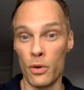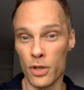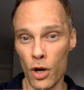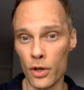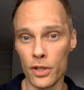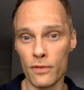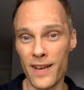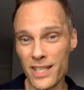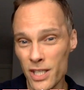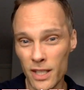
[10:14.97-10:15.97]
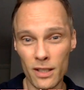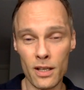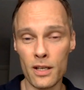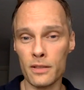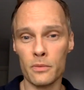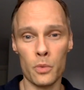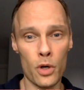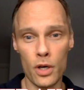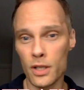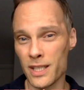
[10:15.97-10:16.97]
cardiovascular
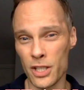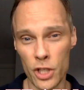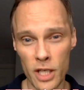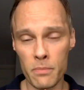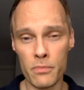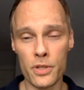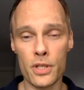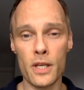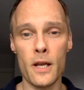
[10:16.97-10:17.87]
works in gyms.